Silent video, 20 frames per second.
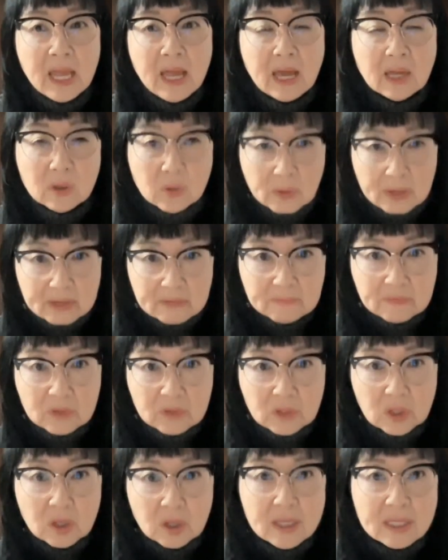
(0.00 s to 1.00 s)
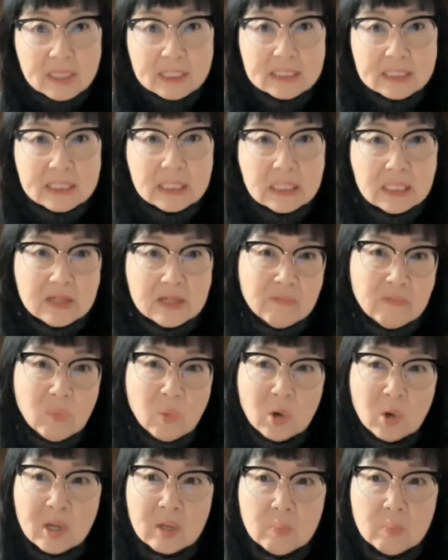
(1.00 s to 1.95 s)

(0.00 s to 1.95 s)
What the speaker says: and grateful to live, work,